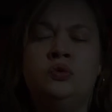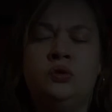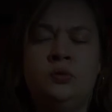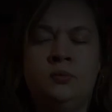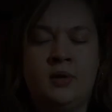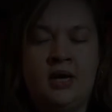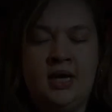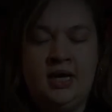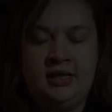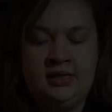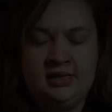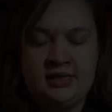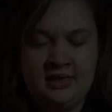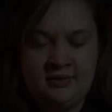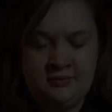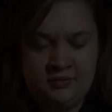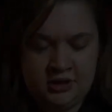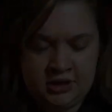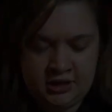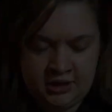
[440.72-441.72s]
the way
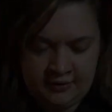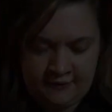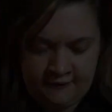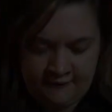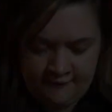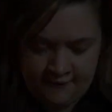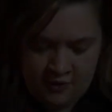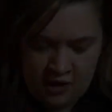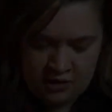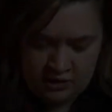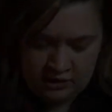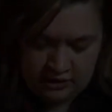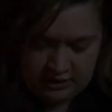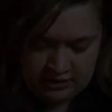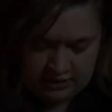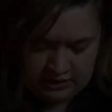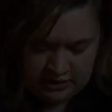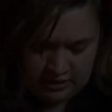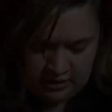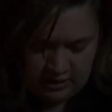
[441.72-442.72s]
down to the
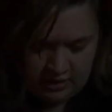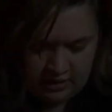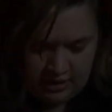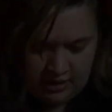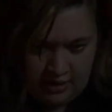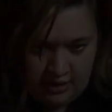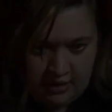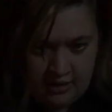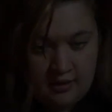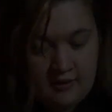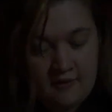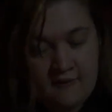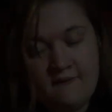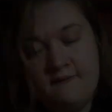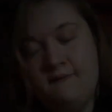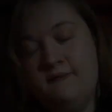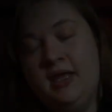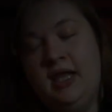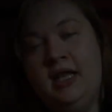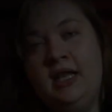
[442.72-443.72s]
front,
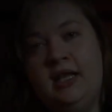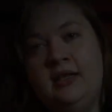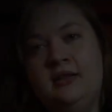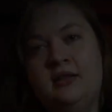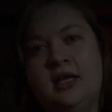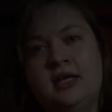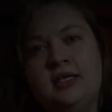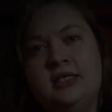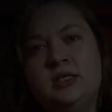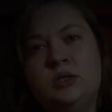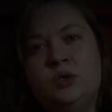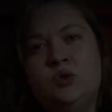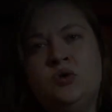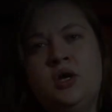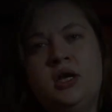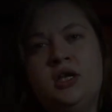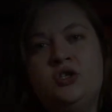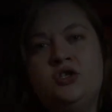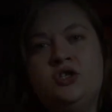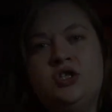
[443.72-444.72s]
feeling that
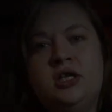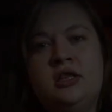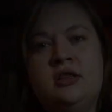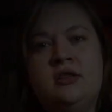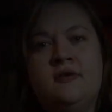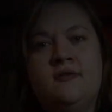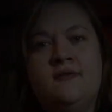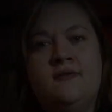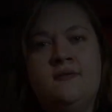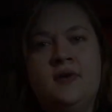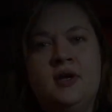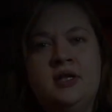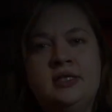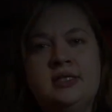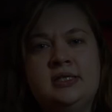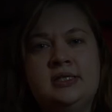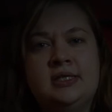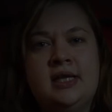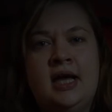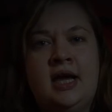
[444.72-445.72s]
stretch in the
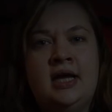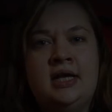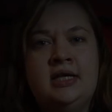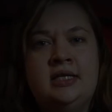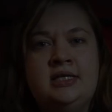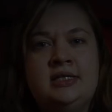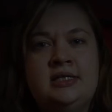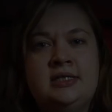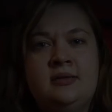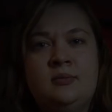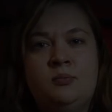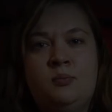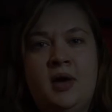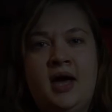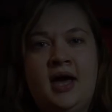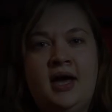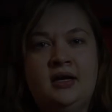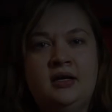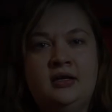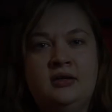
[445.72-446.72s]
front and the
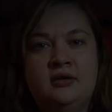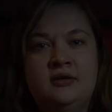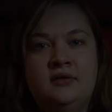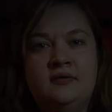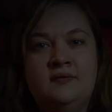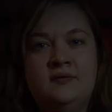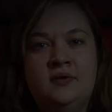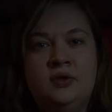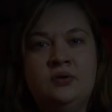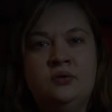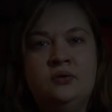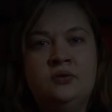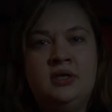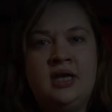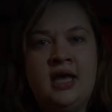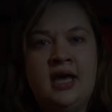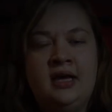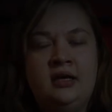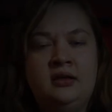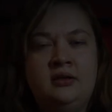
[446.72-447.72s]
back of your
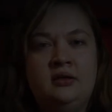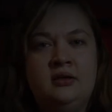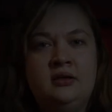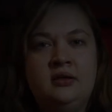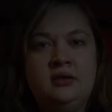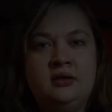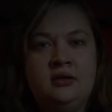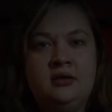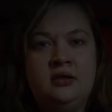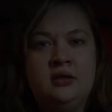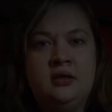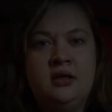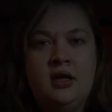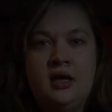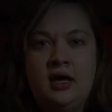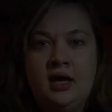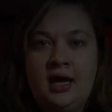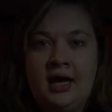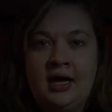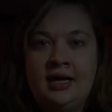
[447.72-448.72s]
neck.
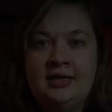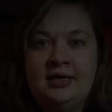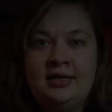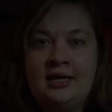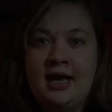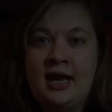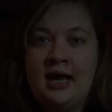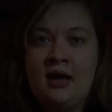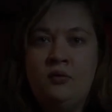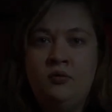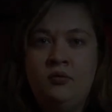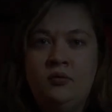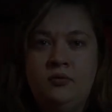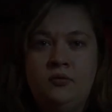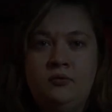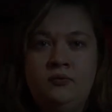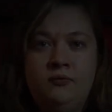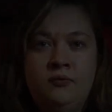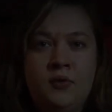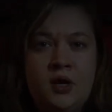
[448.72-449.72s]
And now
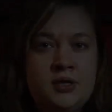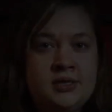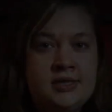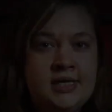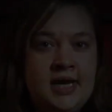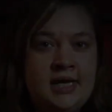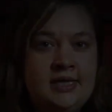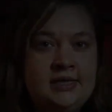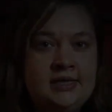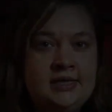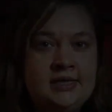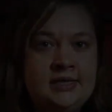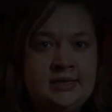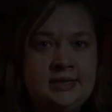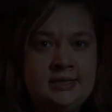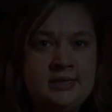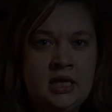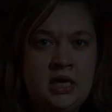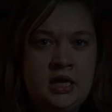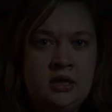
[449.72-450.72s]
rotating a
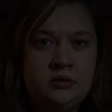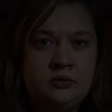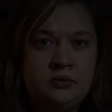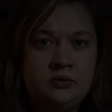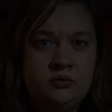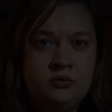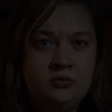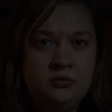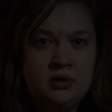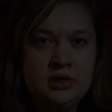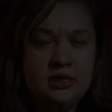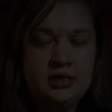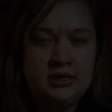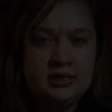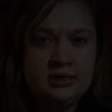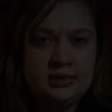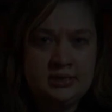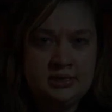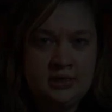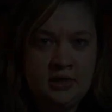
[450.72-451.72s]
circle,
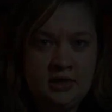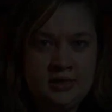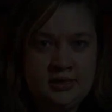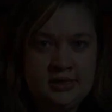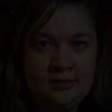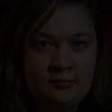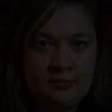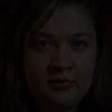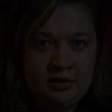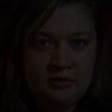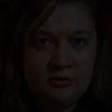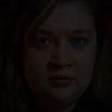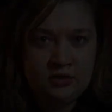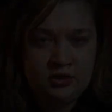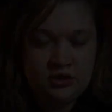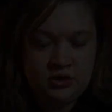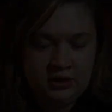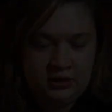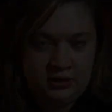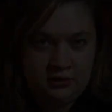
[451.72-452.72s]
starting with your
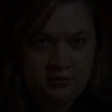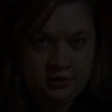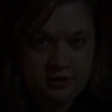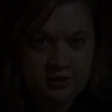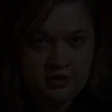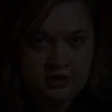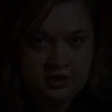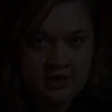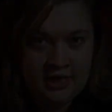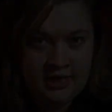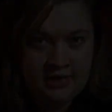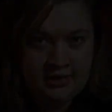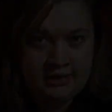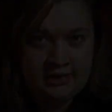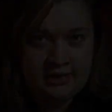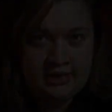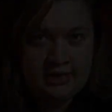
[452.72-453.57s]
chin on the chest